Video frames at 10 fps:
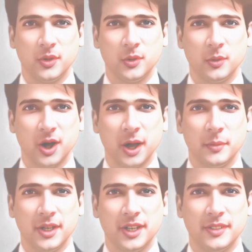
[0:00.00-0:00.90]
True
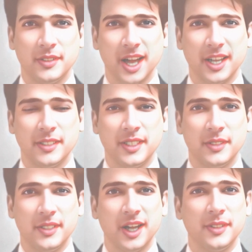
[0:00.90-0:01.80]
happiness and
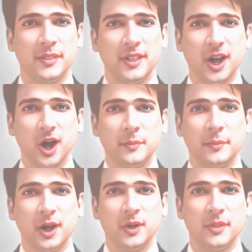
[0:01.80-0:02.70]
success are
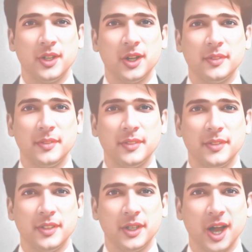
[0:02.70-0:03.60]
marathons,
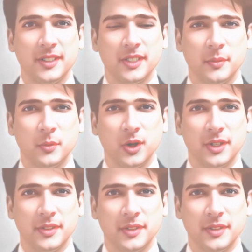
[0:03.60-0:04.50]
not
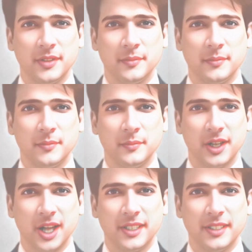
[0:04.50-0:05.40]
sprints.
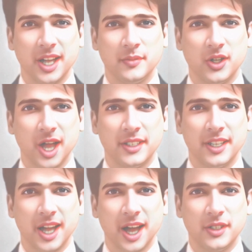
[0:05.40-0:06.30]
Instead of
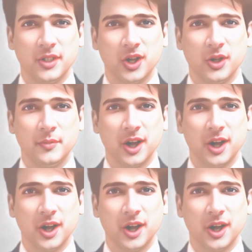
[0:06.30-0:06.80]
chasing external